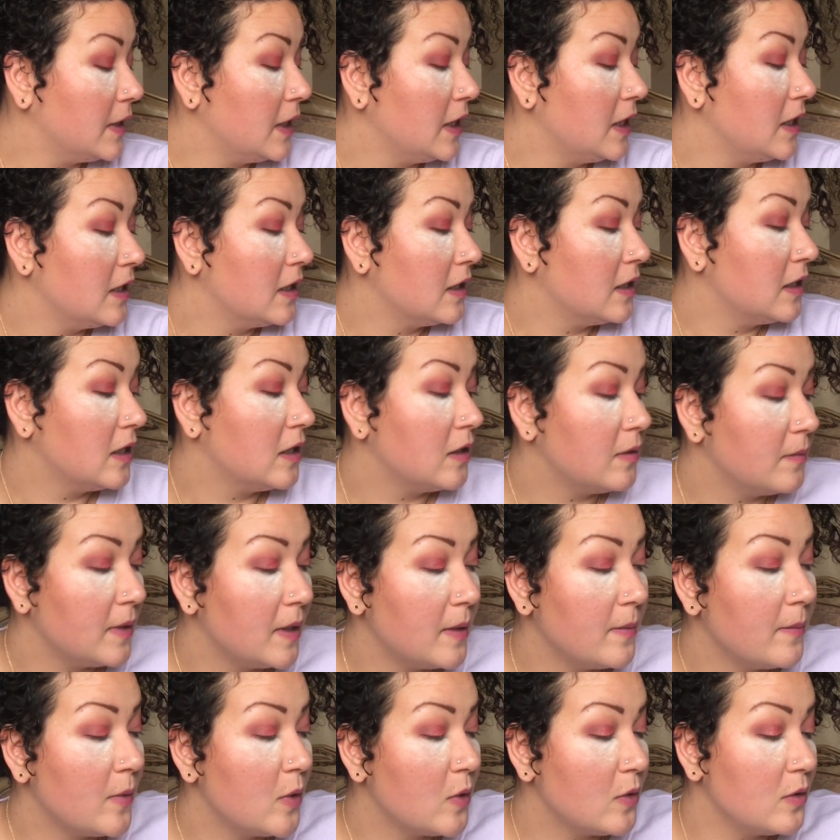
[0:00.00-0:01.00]
Maybe a little
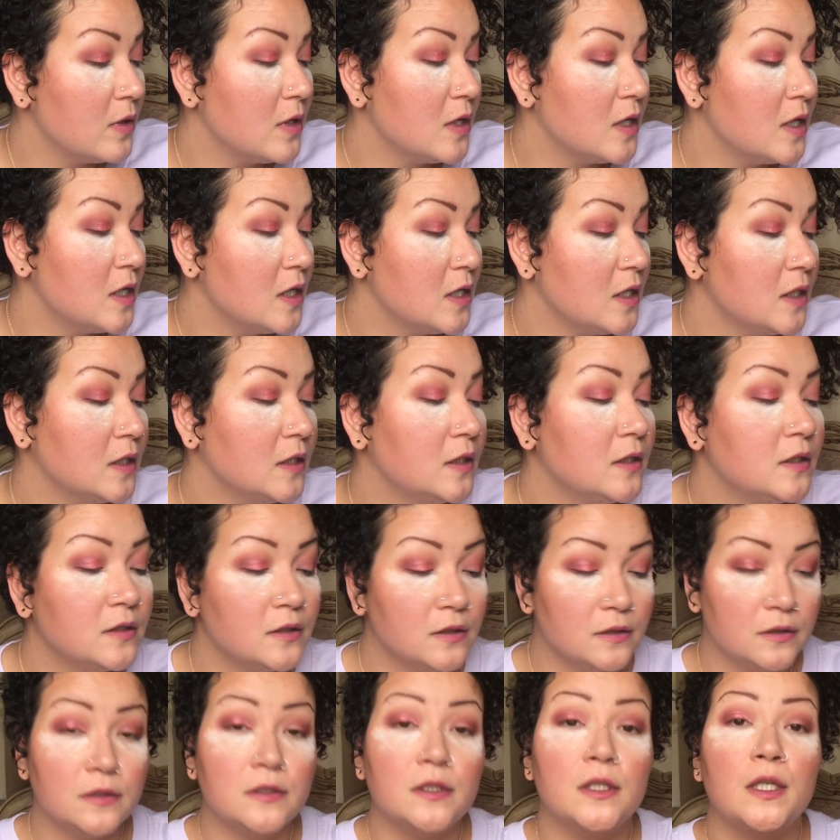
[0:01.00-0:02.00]
bit more.
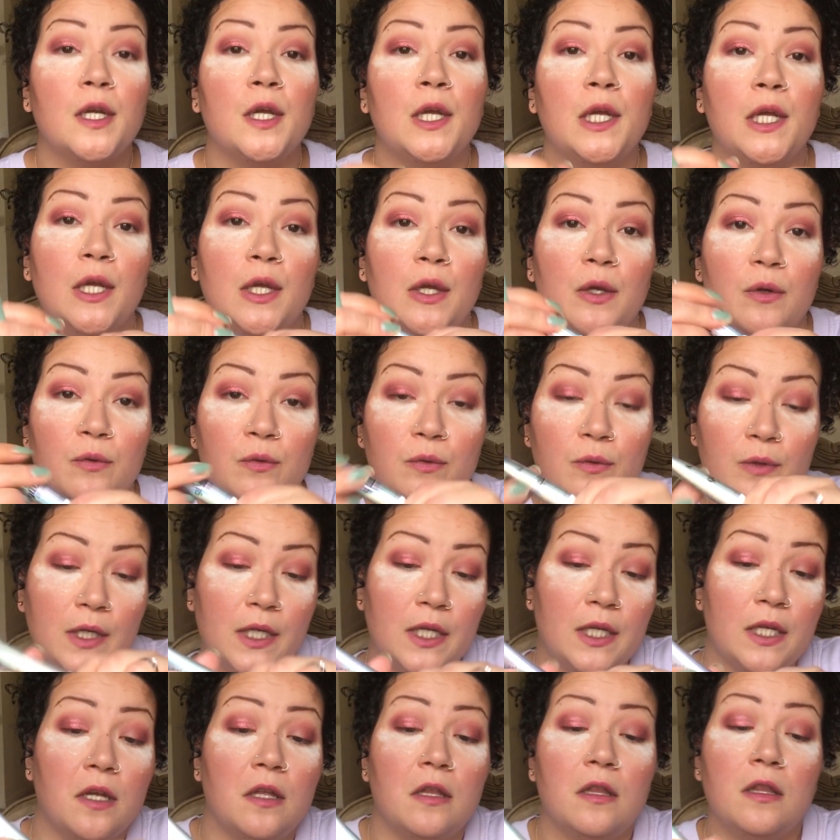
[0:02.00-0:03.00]

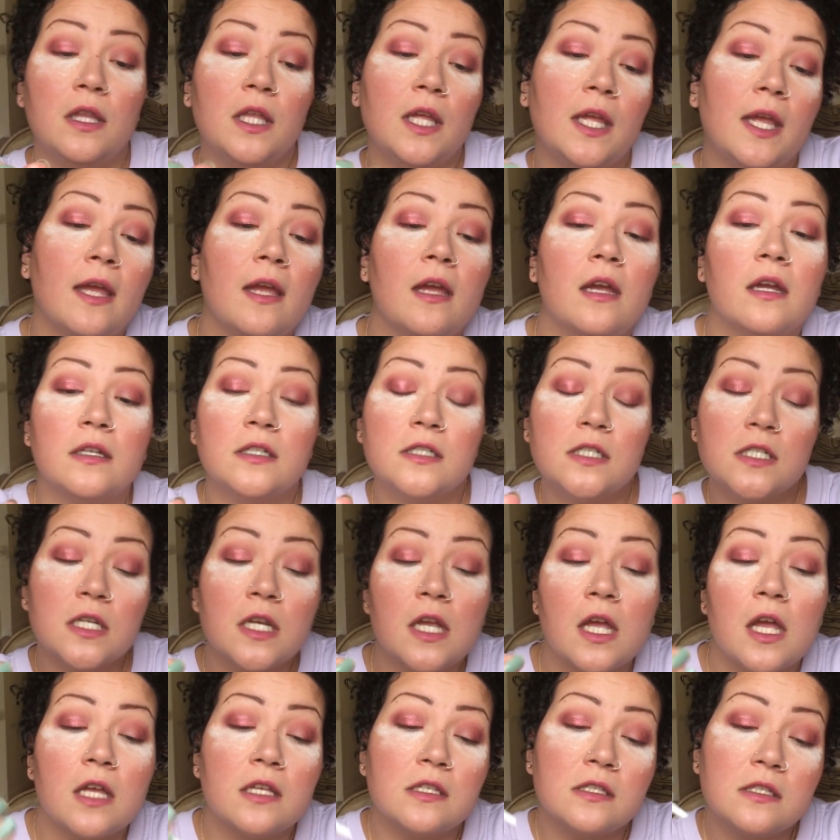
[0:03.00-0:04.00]
Wiggle it
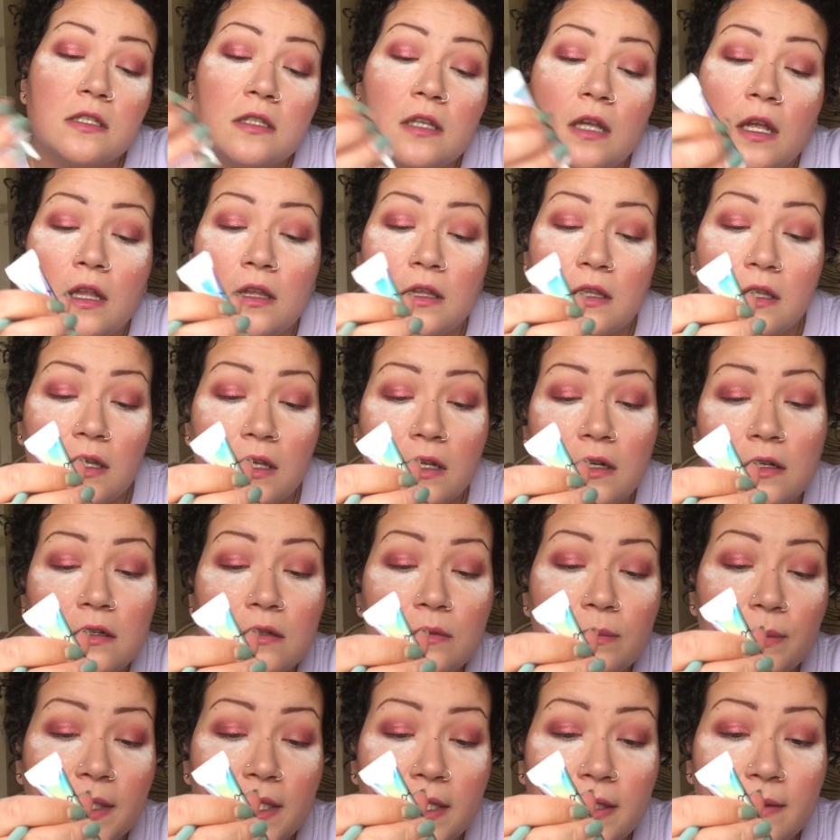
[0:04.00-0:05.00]
just a
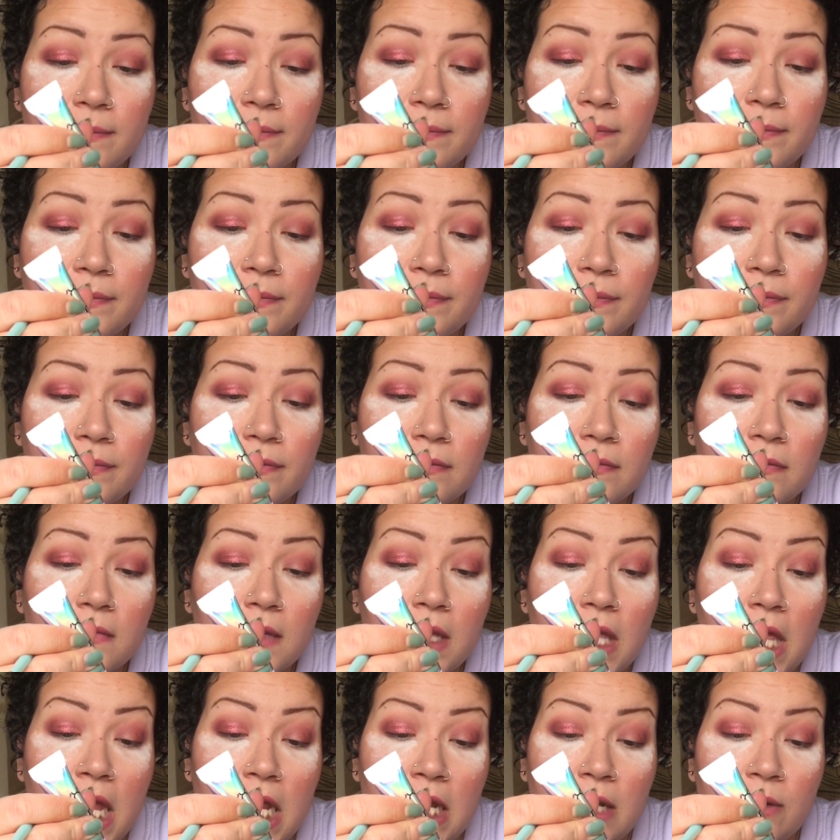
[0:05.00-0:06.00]
little bit.
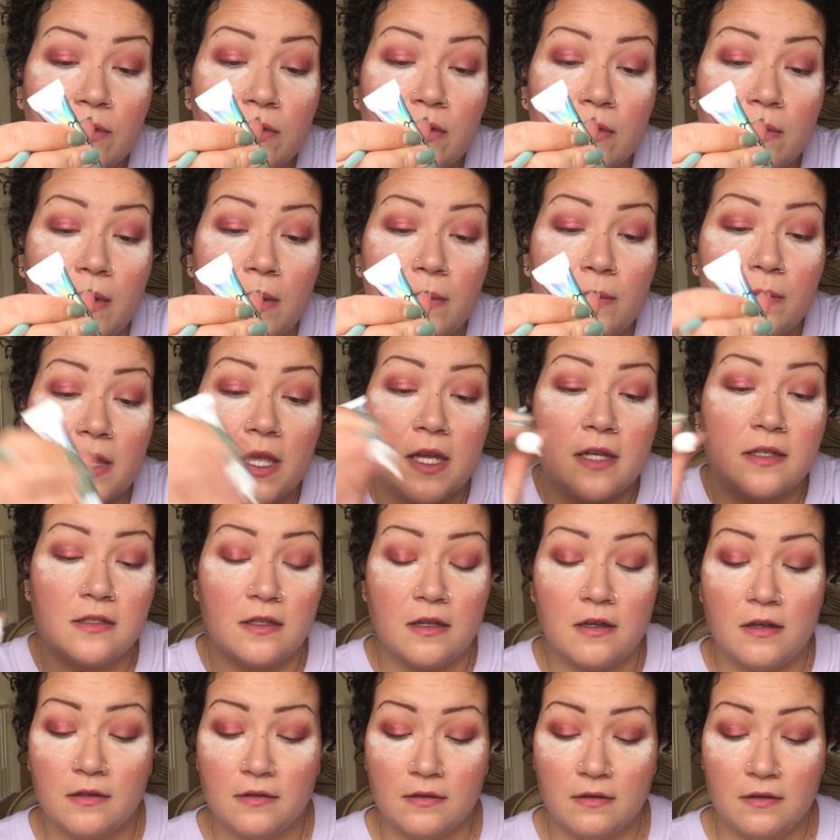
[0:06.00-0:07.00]
Anyone remember that
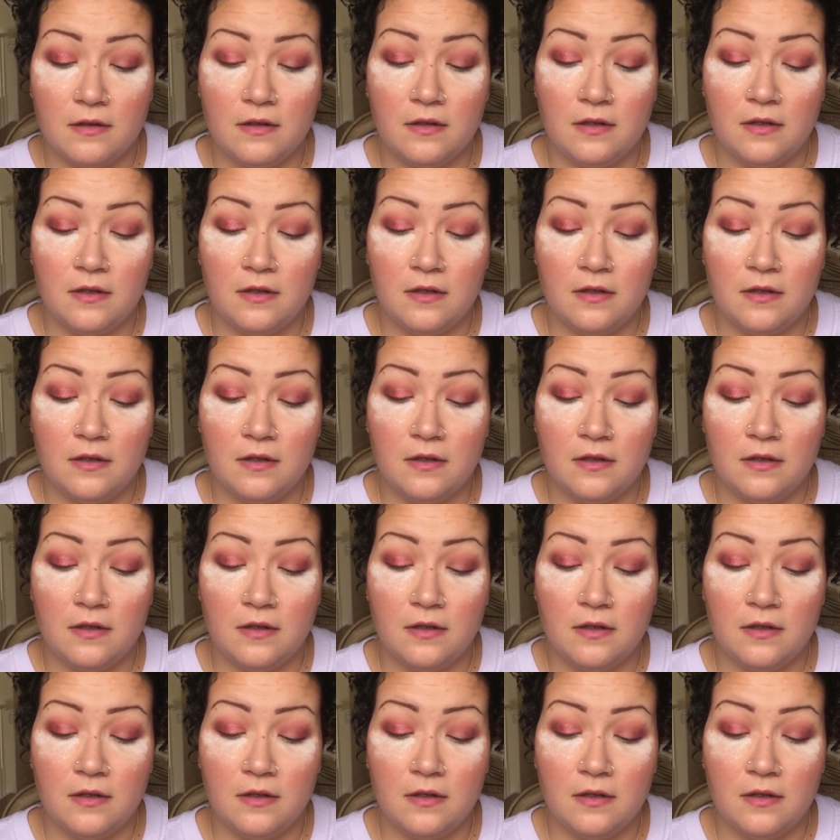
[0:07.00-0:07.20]
song?